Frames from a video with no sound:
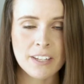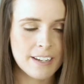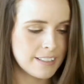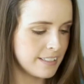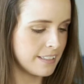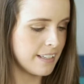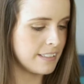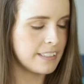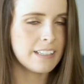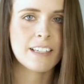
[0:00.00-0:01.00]
and it's
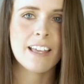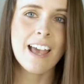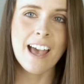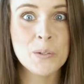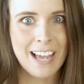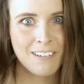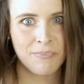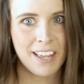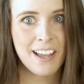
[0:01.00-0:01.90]
disgusting. So yeah,